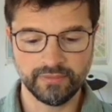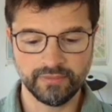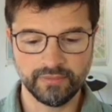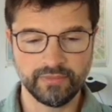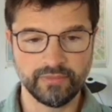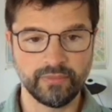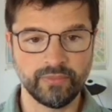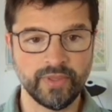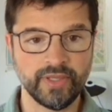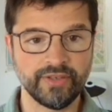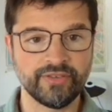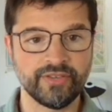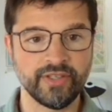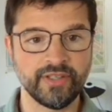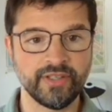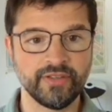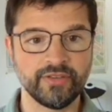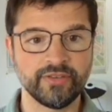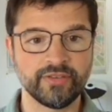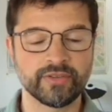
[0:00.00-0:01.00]
which
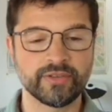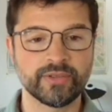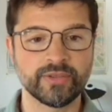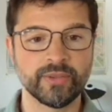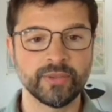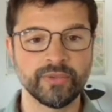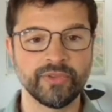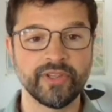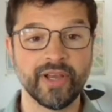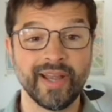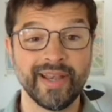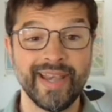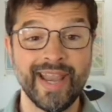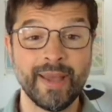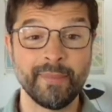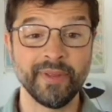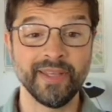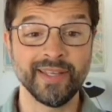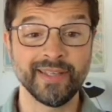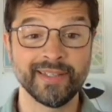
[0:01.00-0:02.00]
is called
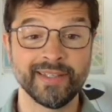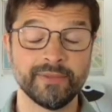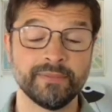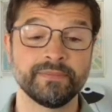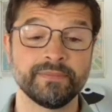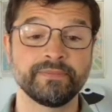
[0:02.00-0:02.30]
dynamic.